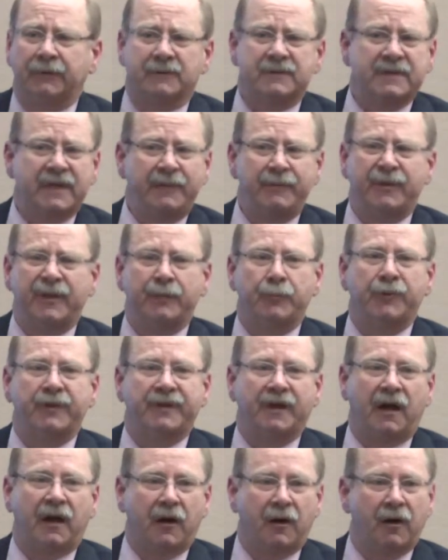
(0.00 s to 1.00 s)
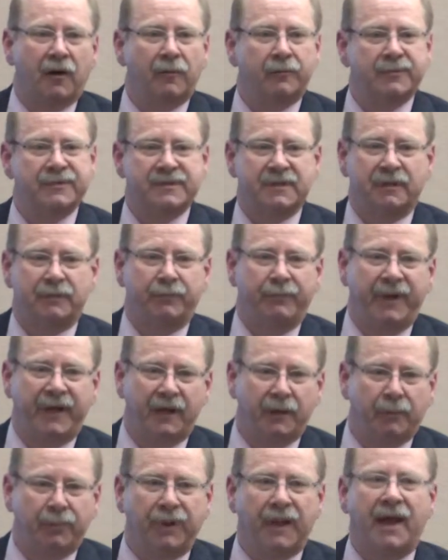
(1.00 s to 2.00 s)
same thing with ARBs and
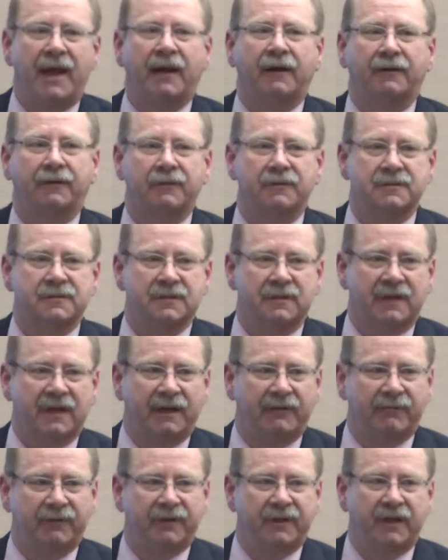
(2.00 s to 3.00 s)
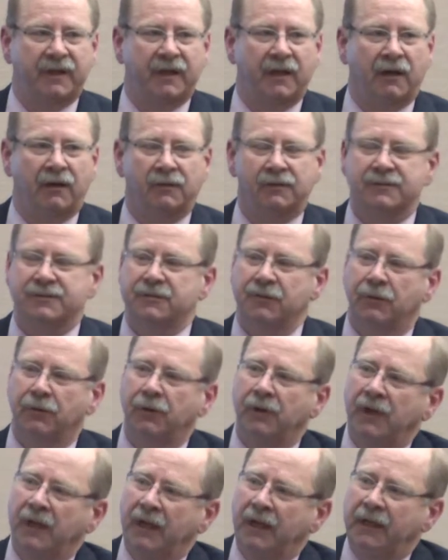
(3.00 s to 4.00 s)
beta blockers and everything else.
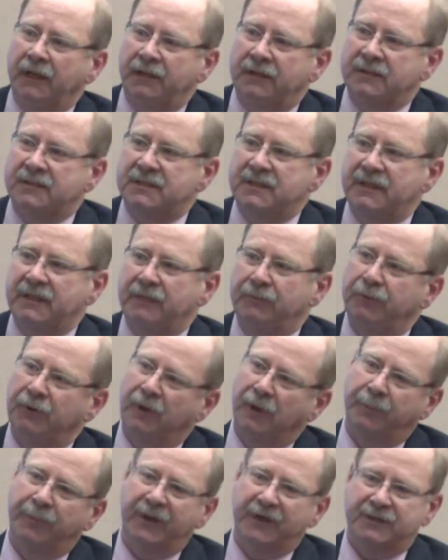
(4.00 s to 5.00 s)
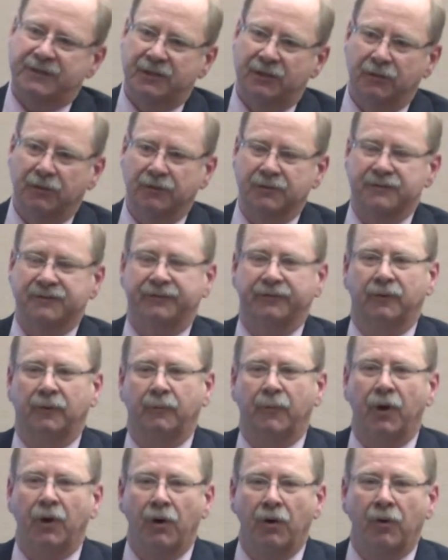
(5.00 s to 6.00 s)
So you see where a patient goes
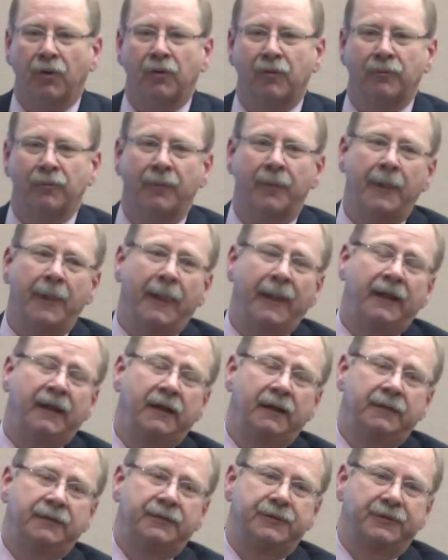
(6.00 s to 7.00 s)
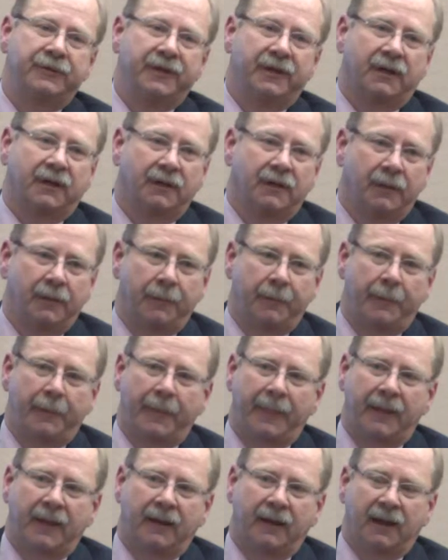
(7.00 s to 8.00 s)
from home to the
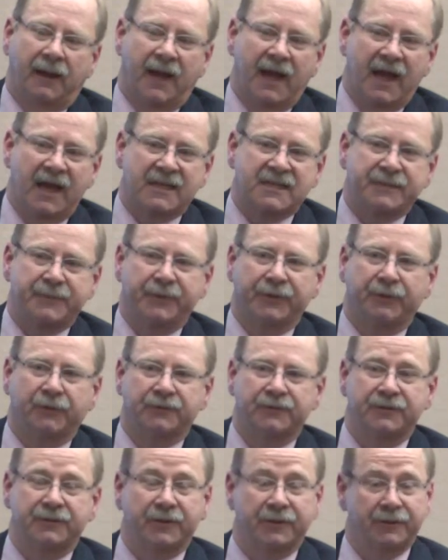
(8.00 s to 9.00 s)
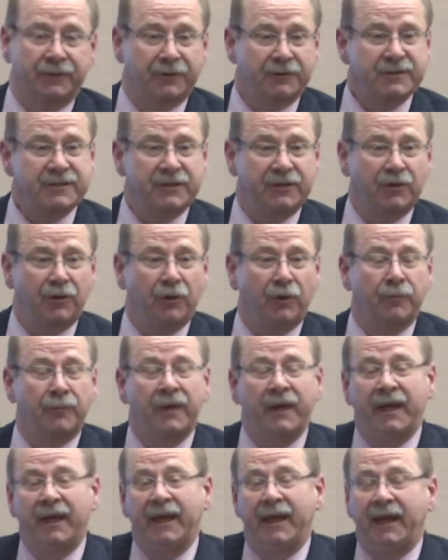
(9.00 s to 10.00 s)
hospital to the nursing
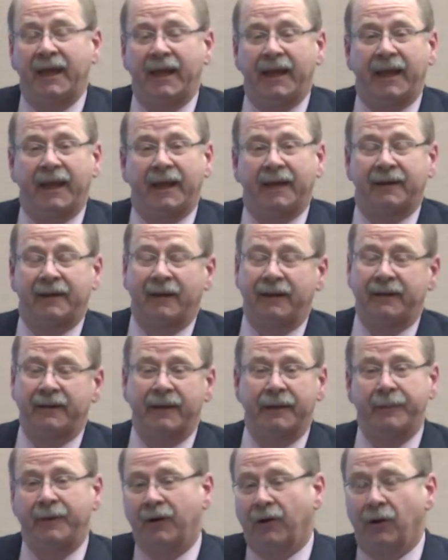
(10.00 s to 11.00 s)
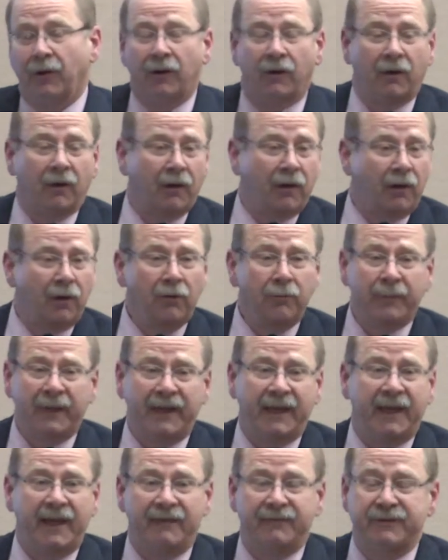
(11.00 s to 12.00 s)
home, and they all
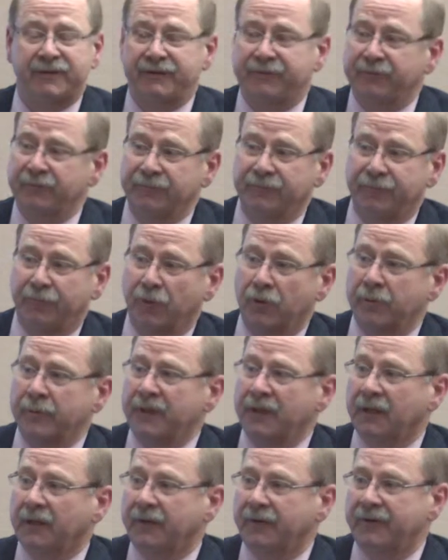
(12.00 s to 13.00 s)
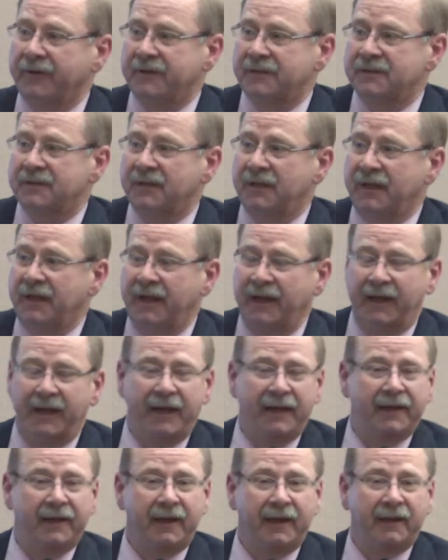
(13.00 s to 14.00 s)
may have different formularies.
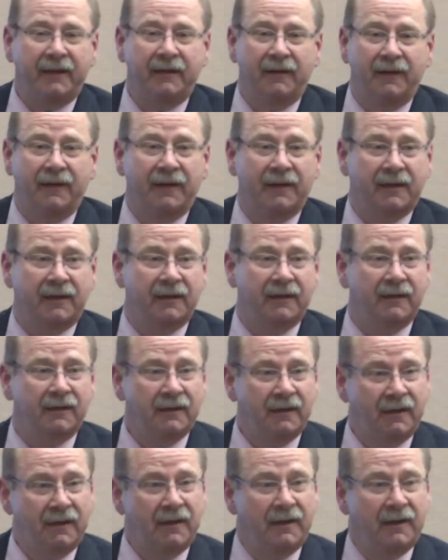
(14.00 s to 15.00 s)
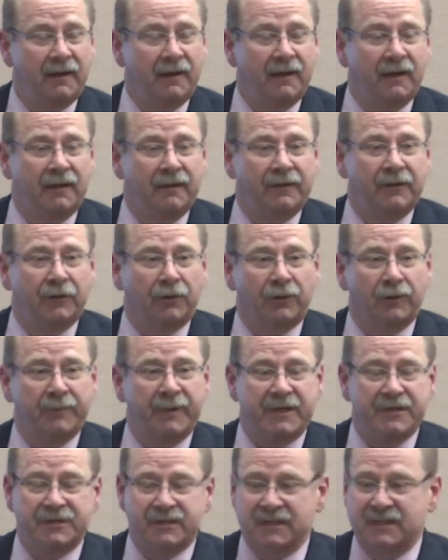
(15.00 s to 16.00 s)
And then it can, the
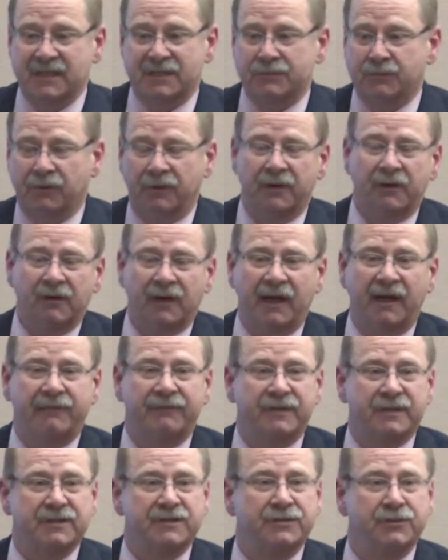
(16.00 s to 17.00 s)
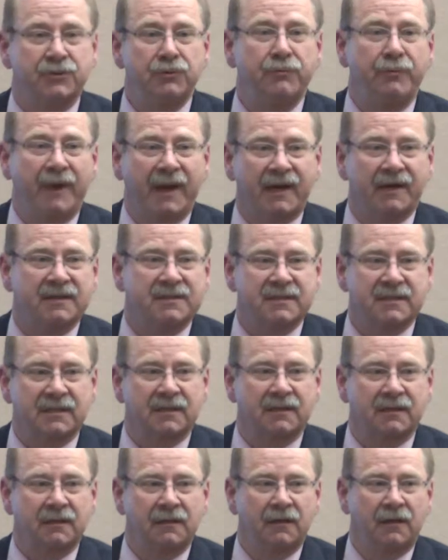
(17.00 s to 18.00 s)
patient says, well, here I have this new
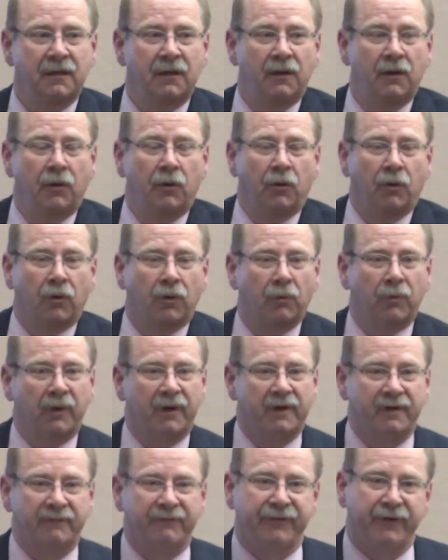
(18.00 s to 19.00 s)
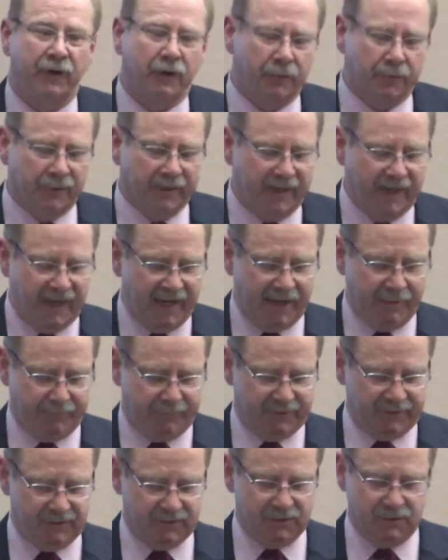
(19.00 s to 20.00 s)
medicine, or what invariably
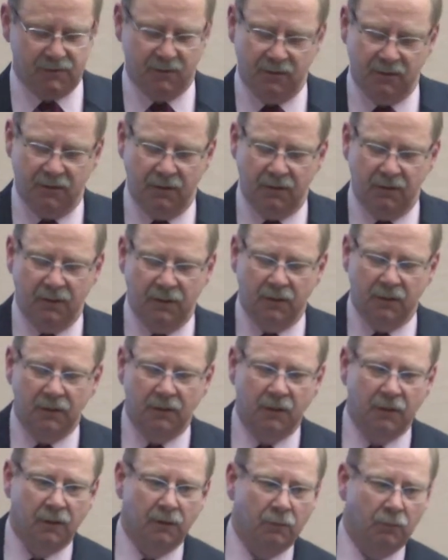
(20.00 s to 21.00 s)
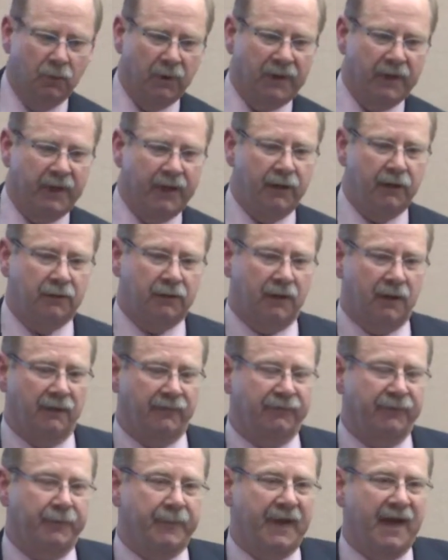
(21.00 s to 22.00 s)
happens when they
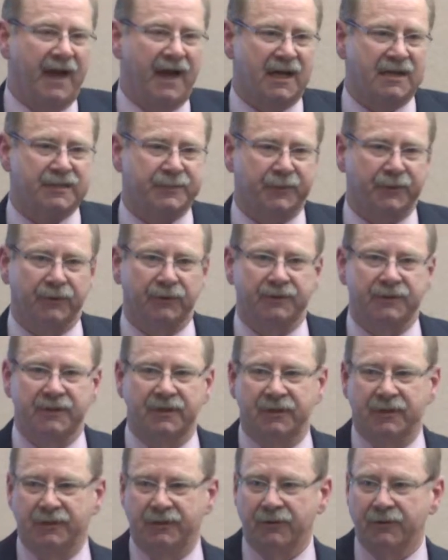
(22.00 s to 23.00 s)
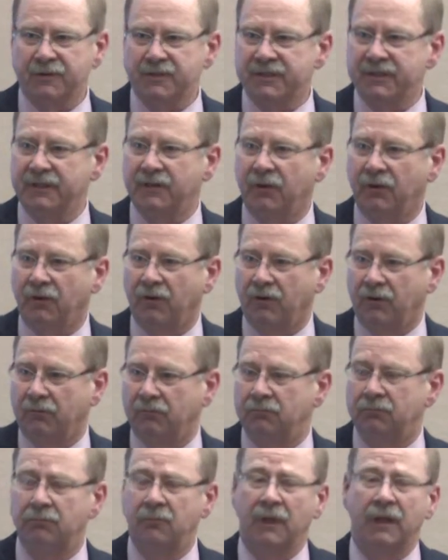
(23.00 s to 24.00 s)
come from the hospital to the nursing
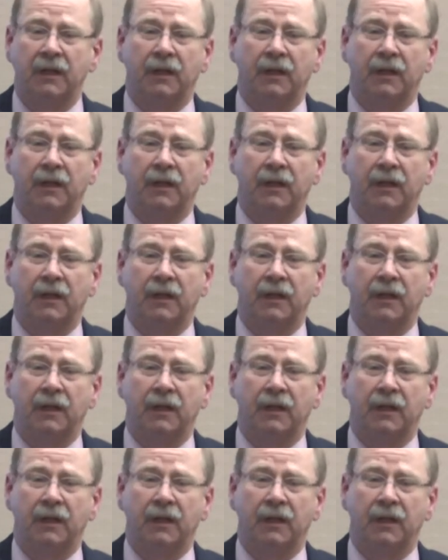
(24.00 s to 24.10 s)
home,